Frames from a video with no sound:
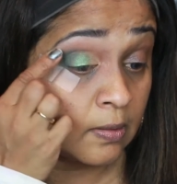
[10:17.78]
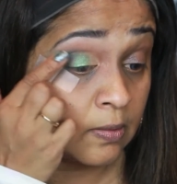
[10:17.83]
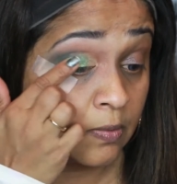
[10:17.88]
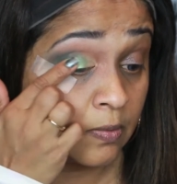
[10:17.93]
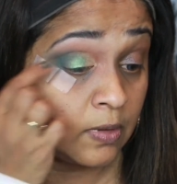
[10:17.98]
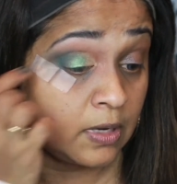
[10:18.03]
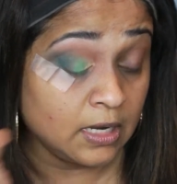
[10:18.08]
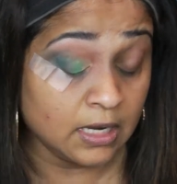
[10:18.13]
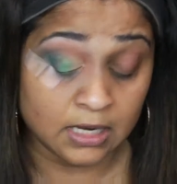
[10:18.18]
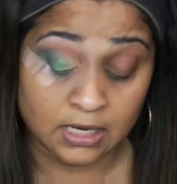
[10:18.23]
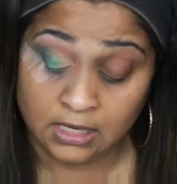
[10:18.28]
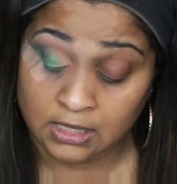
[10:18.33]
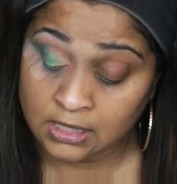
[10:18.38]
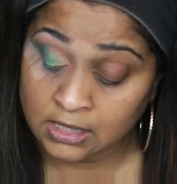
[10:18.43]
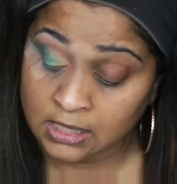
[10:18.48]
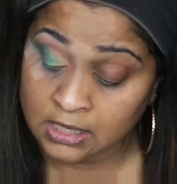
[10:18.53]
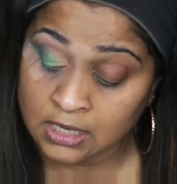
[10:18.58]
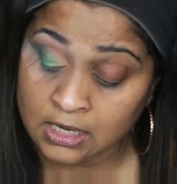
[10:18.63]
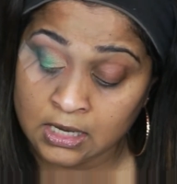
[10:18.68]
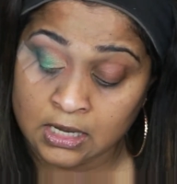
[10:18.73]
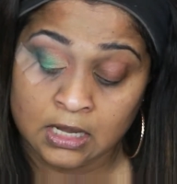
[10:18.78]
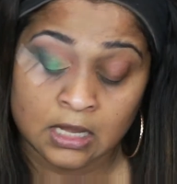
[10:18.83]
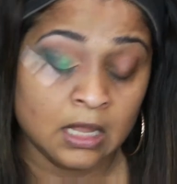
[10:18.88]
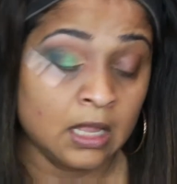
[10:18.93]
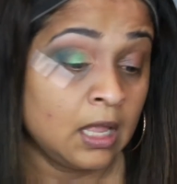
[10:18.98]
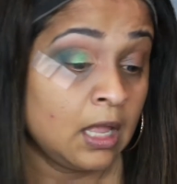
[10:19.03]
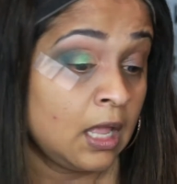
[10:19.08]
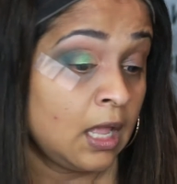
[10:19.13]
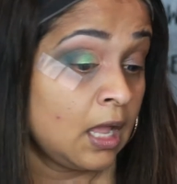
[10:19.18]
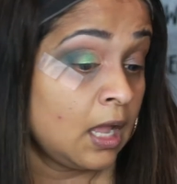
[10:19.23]
green,
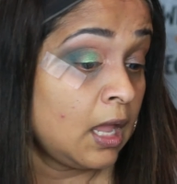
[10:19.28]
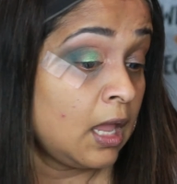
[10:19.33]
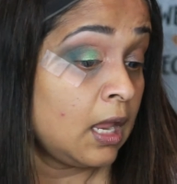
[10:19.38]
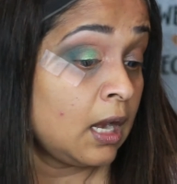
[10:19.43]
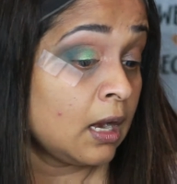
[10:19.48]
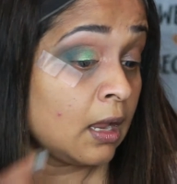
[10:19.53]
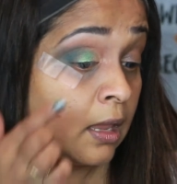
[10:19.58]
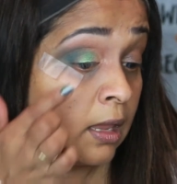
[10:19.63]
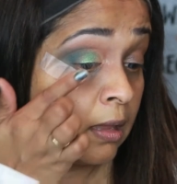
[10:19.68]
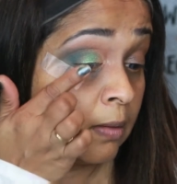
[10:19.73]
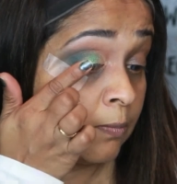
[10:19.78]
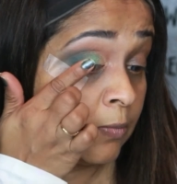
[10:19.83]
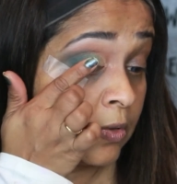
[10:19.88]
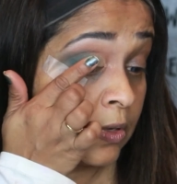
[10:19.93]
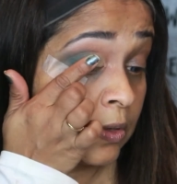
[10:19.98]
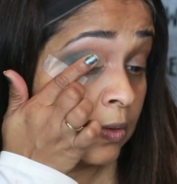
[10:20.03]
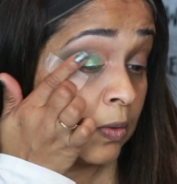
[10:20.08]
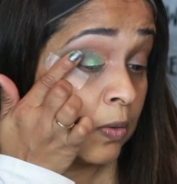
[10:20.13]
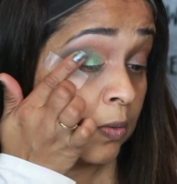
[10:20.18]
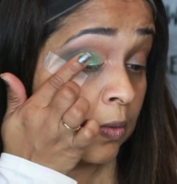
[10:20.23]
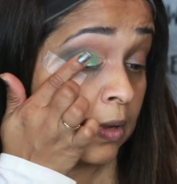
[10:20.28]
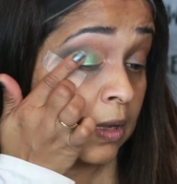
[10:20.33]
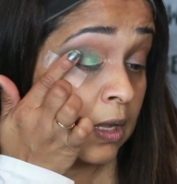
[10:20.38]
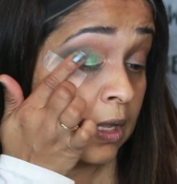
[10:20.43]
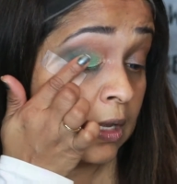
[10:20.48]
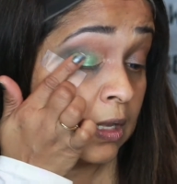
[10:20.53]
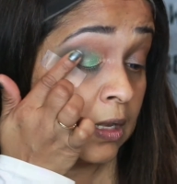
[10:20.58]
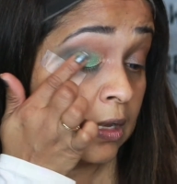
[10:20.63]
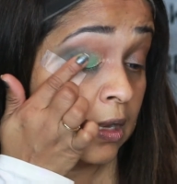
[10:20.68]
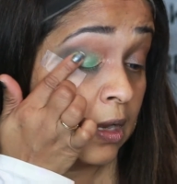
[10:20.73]
and I am gonna go
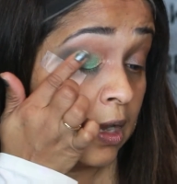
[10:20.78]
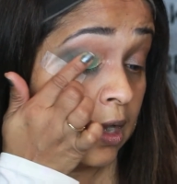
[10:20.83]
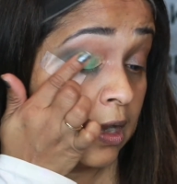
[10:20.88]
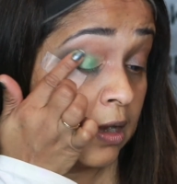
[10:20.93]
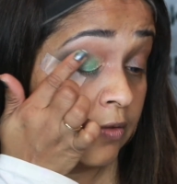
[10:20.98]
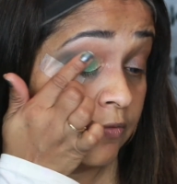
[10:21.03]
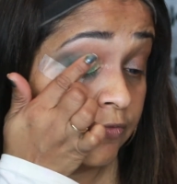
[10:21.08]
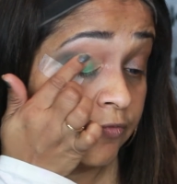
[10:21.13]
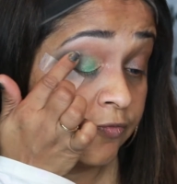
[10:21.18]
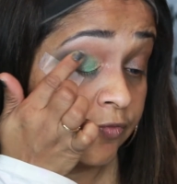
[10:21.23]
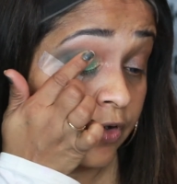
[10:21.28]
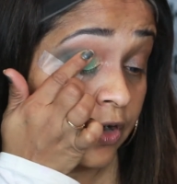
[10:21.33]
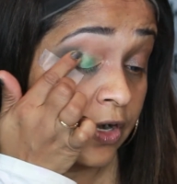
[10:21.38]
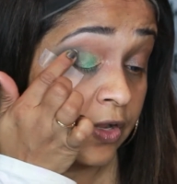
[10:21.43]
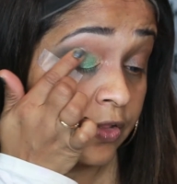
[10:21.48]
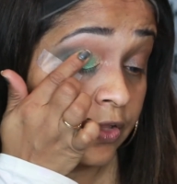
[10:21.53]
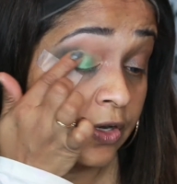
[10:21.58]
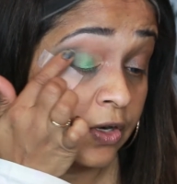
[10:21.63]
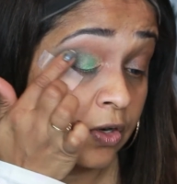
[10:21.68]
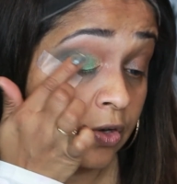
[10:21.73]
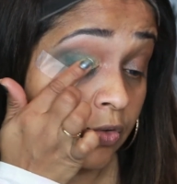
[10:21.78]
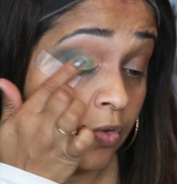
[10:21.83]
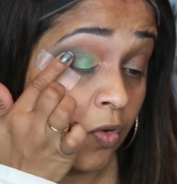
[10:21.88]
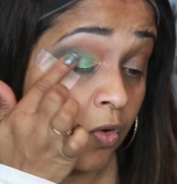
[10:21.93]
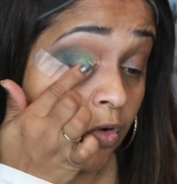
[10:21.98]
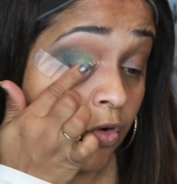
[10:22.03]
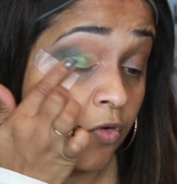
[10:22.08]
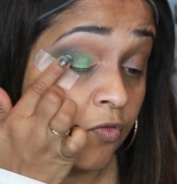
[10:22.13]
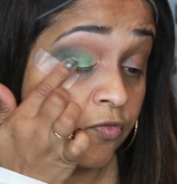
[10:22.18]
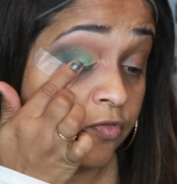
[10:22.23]
a little further
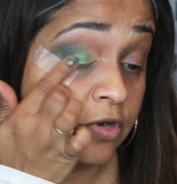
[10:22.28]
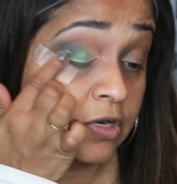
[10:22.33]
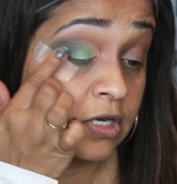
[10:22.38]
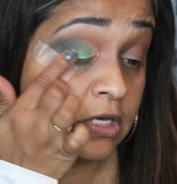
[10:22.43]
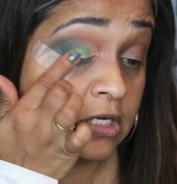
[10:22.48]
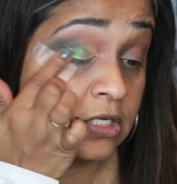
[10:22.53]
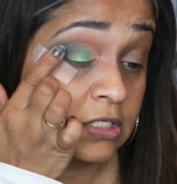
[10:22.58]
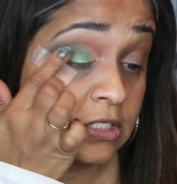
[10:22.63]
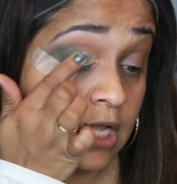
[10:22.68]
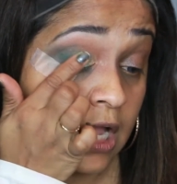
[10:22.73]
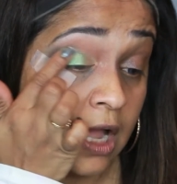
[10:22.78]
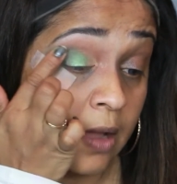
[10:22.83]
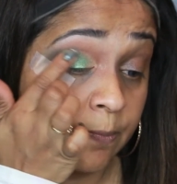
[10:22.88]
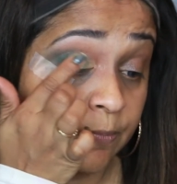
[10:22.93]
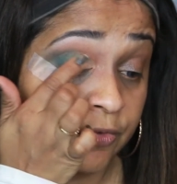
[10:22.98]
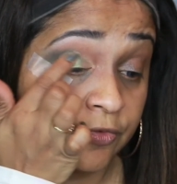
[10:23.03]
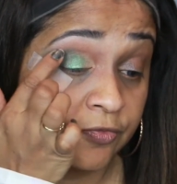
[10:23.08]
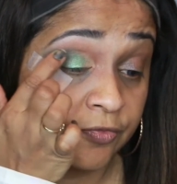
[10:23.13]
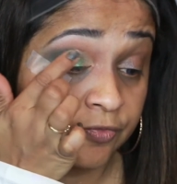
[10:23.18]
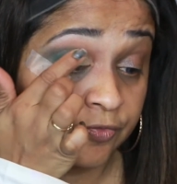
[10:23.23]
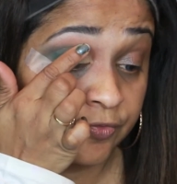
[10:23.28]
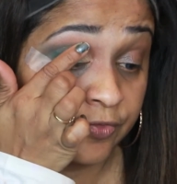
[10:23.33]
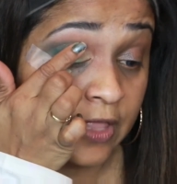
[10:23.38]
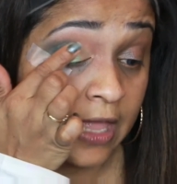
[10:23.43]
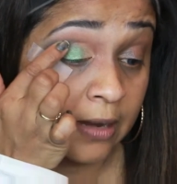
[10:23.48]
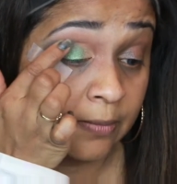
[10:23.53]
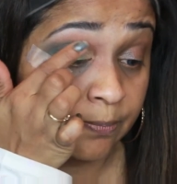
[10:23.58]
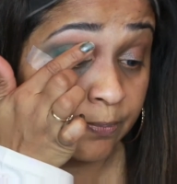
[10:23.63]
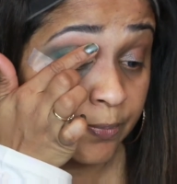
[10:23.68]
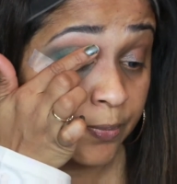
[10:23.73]
over top of
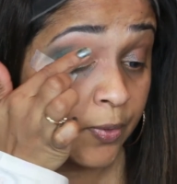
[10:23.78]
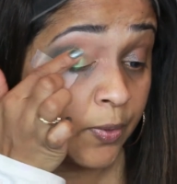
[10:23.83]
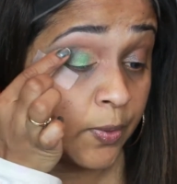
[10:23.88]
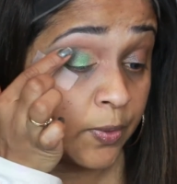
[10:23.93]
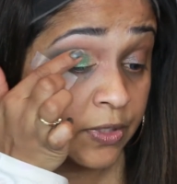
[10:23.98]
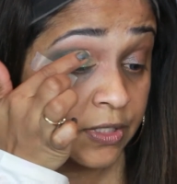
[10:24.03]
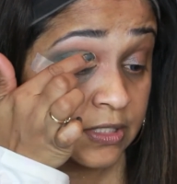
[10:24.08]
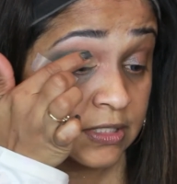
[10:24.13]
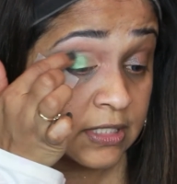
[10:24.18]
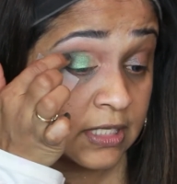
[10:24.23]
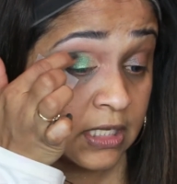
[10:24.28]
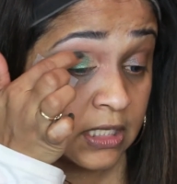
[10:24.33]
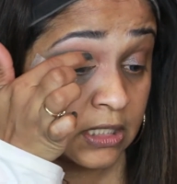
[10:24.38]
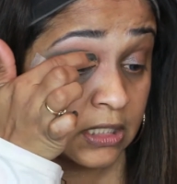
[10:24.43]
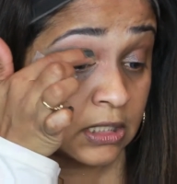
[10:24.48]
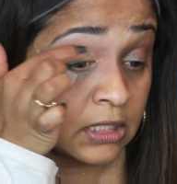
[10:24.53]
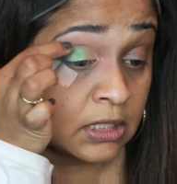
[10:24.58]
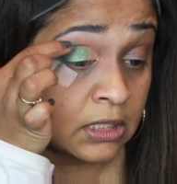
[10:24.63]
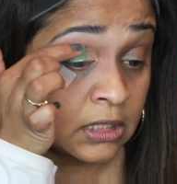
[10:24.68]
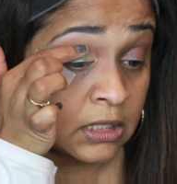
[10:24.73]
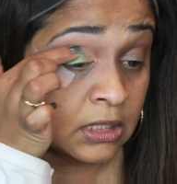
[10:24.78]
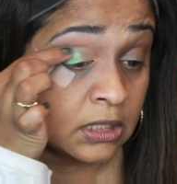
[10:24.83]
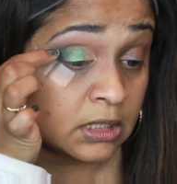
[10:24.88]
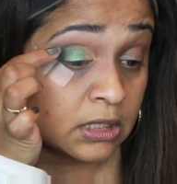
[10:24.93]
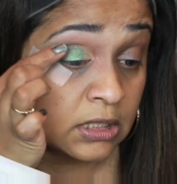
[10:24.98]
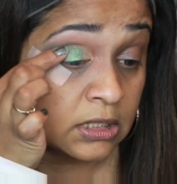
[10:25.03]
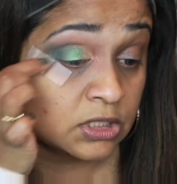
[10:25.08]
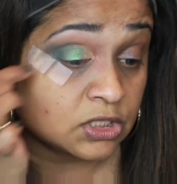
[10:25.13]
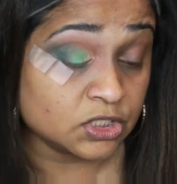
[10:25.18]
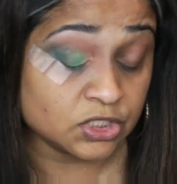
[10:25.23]
that poison
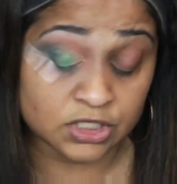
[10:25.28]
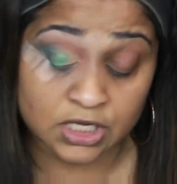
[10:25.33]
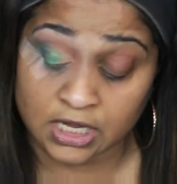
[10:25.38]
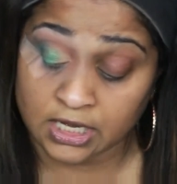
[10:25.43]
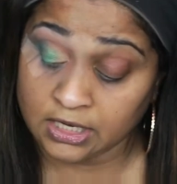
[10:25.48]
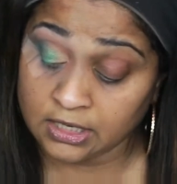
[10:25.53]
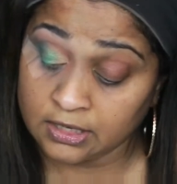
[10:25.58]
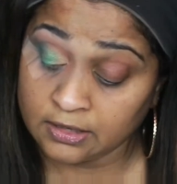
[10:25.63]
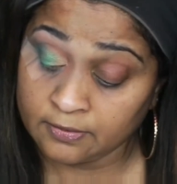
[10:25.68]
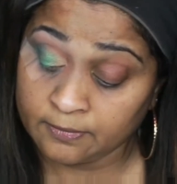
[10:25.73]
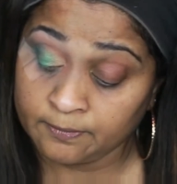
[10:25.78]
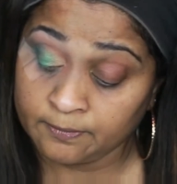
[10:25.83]
shade.